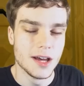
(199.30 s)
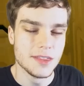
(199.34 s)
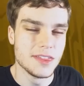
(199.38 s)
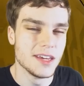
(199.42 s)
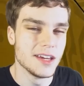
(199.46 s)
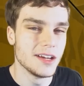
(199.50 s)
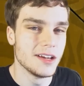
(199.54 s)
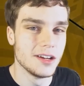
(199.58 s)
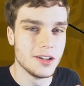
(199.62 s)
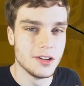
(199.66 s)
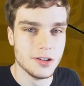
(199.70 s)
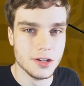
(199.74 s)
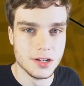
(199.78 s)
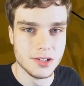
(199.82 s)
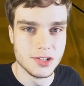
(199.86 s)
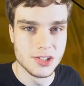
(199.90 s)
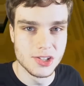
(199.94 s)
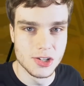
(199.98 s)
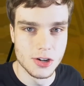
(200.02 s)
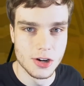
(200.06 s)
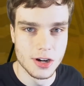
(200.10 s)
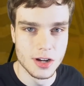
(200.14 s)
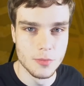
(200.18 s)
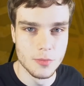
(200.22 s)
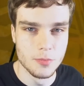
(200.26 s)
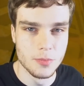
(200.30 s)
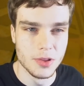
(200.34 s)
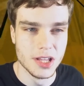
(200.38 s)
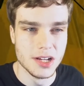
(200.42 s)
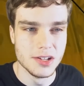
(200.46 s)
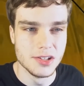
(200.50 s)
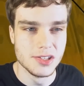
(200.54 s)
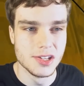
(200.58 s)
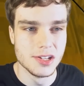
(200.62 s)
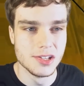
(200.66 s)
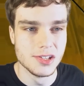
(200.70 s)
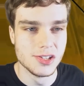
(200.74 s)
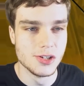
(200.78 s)
think a good starting
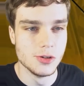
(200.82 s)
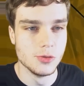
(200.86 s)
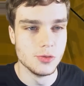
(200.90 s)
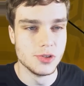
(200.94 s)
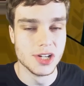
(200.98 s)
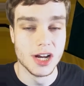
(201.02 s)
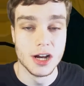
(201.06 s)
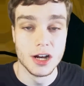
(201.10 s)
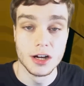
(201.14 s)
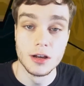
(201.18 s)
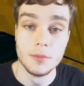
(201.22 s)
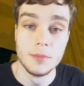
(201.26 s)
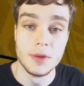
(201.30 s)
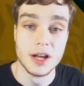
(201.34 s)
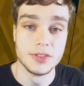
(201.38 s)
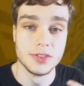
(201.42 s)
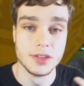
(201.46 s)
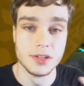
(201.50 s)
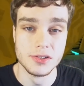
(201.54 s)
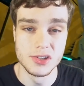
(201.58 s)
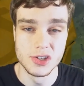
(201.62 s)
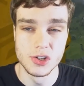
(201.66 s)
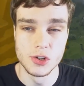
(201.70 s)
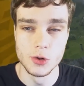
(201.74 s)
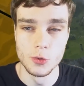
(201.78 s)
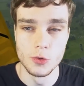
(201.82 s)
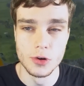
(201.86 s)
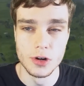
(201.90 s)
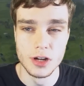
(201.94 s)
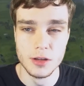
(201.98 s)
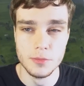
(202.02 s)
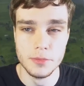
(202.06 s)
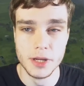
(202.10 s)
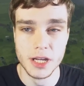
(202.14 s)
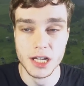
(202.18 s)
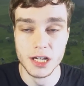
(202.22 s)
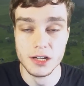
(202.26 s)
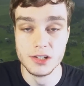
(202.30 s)
place is to talk about the story
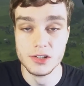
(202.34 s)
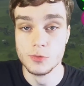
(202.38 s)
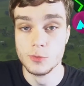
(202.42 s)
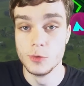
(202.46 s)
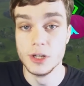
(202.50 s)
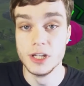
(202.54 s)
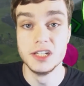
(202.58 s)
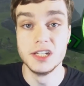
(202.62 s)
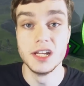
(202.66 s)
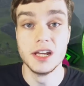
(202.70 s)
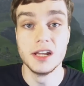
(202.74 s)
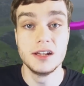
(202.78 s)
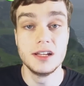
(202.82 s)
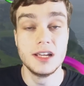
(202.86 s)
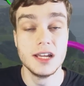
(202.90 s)
because we did